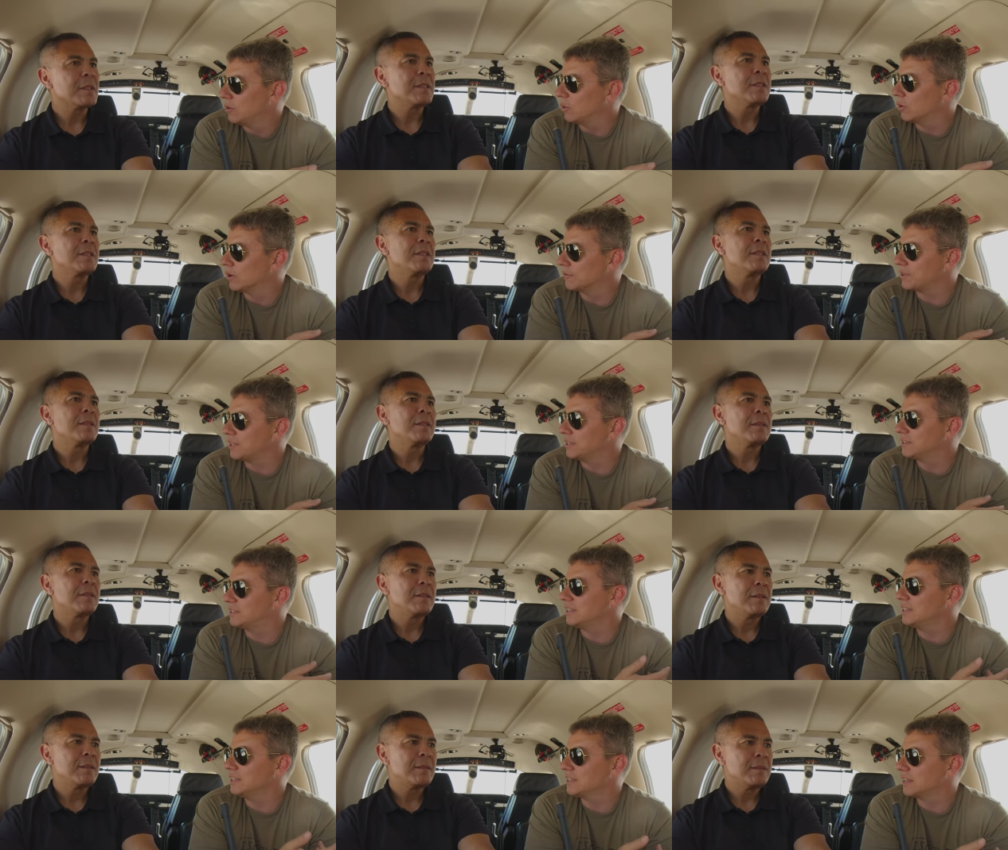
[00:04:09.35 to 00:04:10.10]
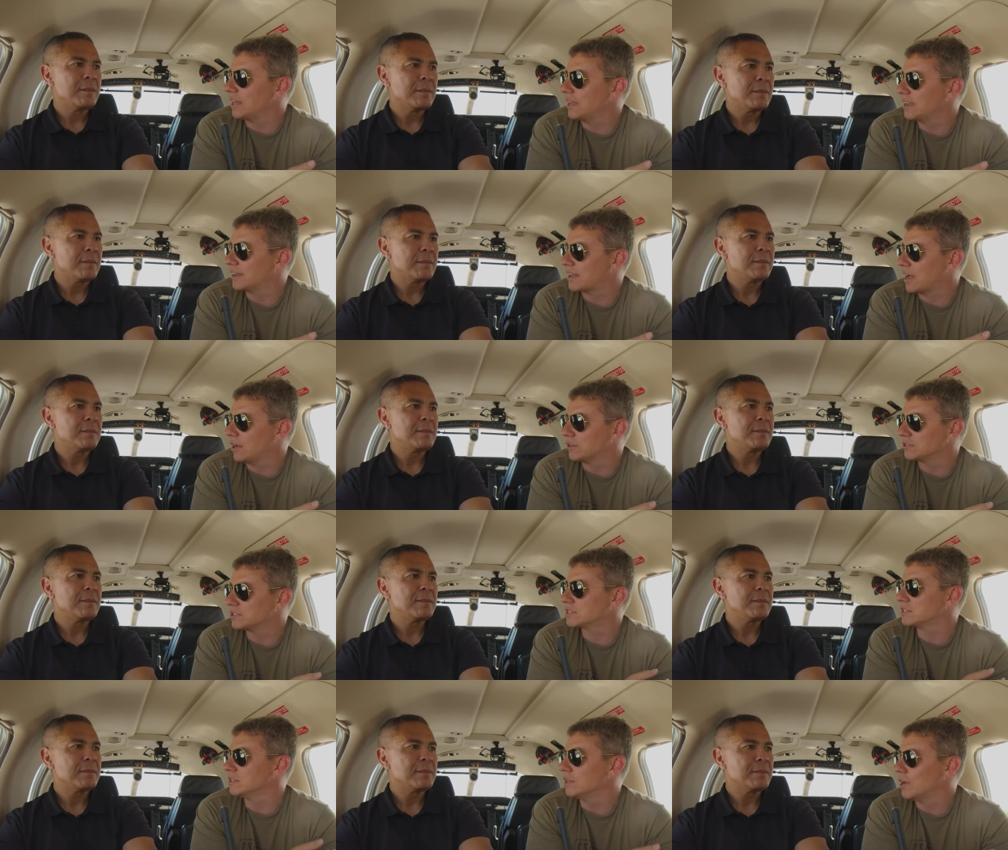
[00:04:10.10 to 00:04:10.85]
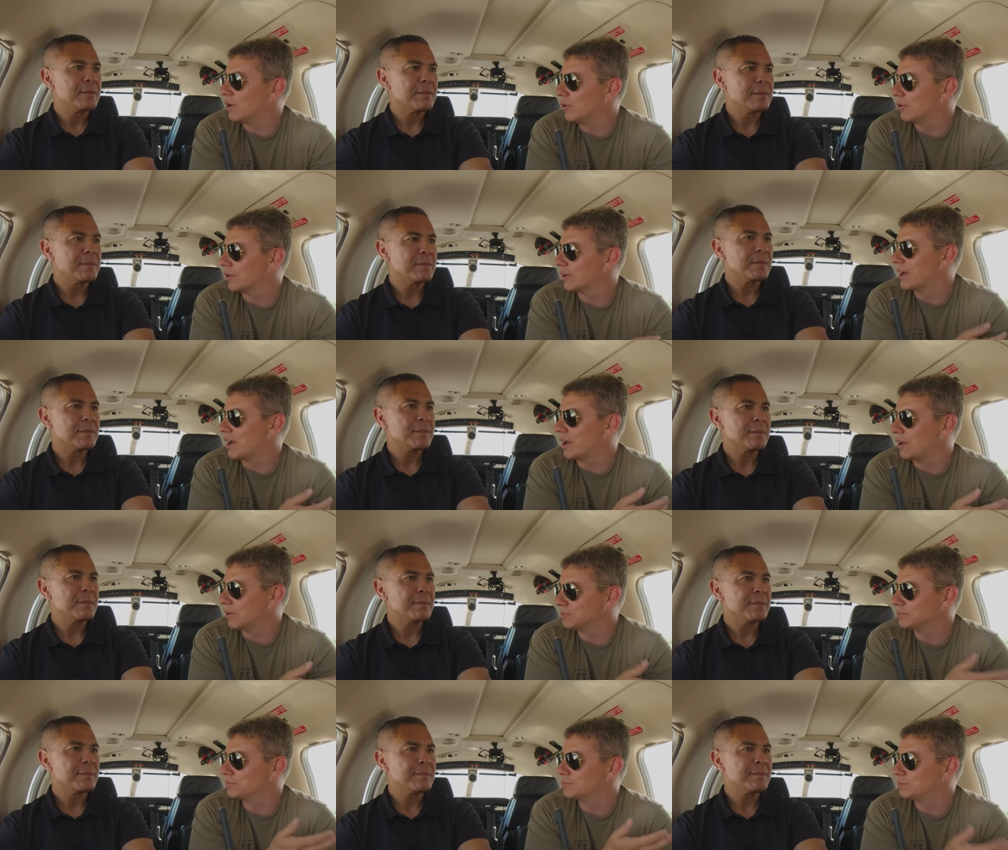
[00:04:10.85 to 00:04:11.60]
Speaker 1: or if they didn't like how slow or
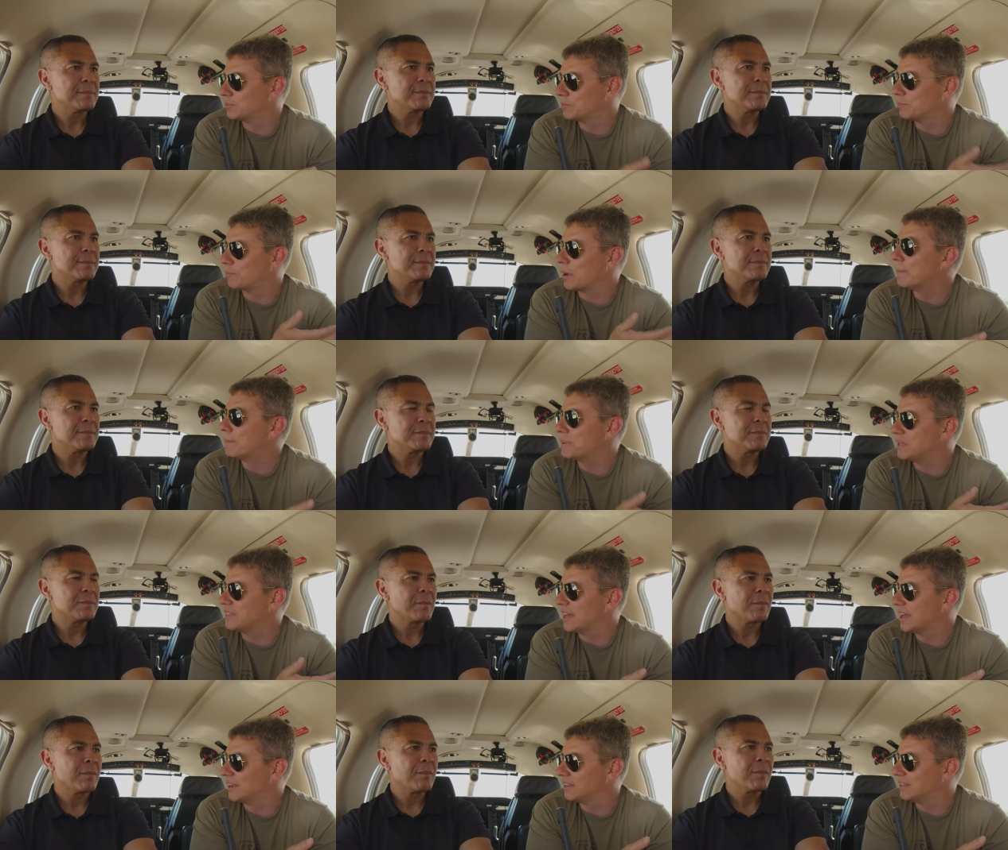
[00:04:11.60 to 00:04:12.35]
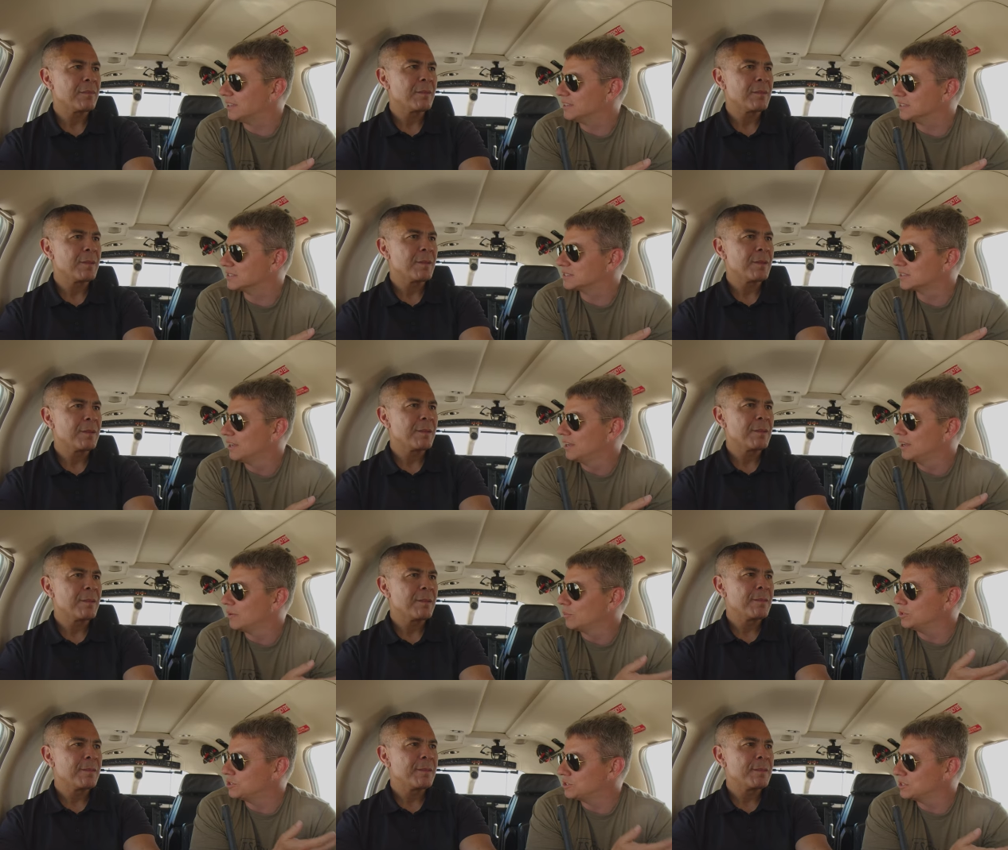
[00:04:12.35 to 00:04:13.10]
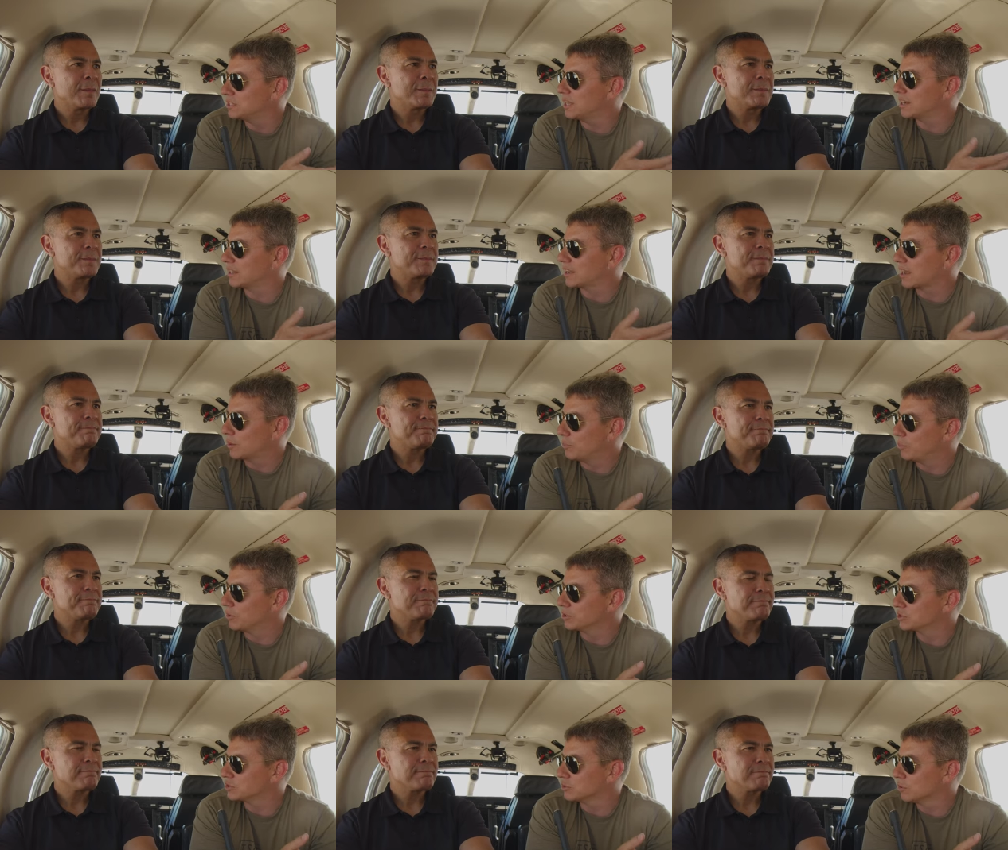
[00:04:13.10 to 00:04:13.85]
how bumpy that is, would you say to kind of
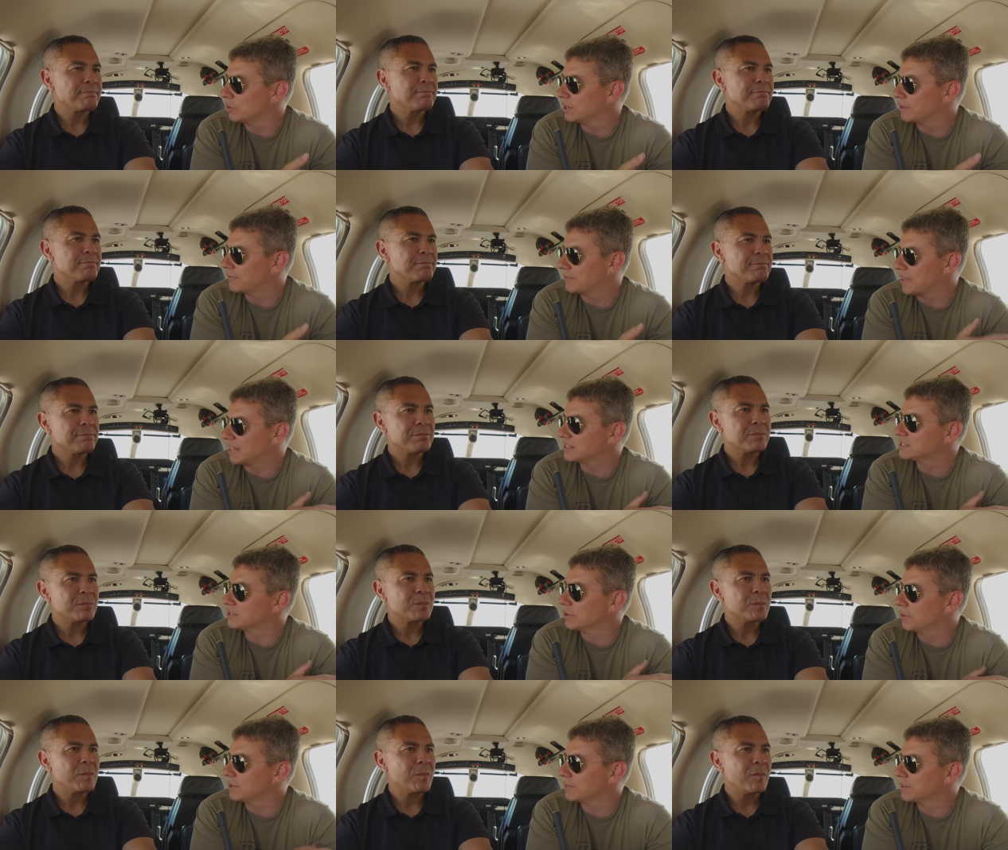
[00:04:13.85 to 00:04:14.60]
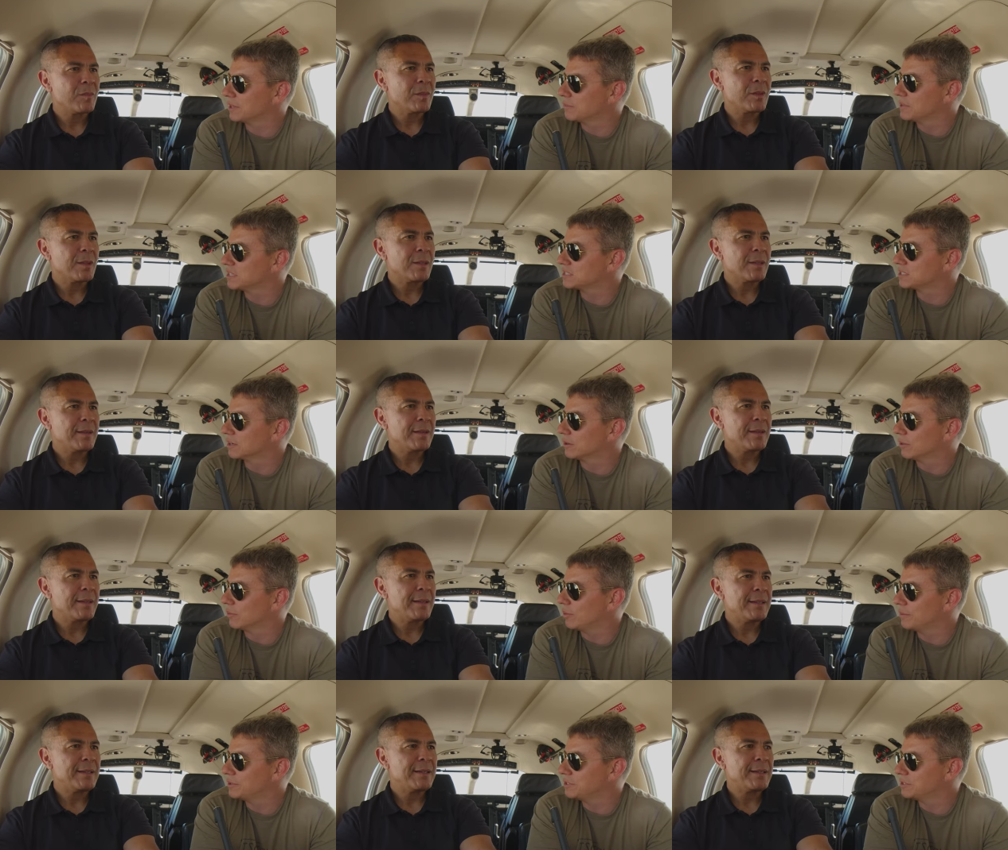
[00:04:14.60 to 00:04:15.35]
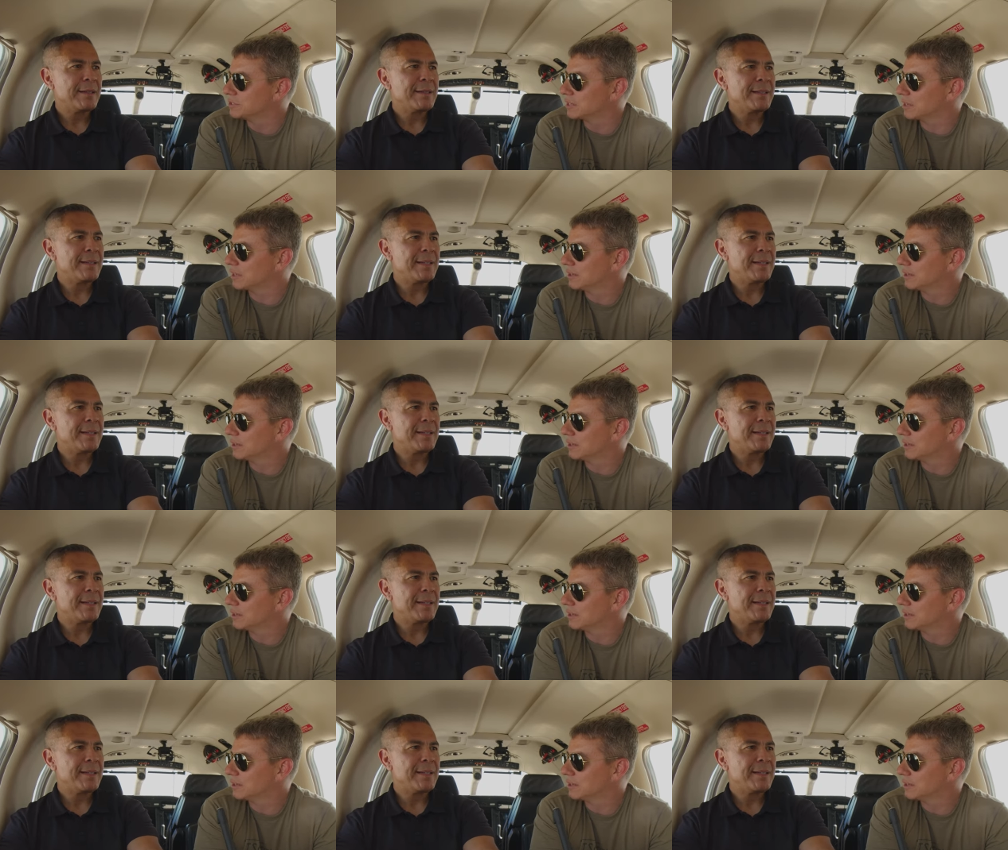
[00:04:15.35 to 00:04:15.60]
push through it if that's the only thing missing, or what would you say?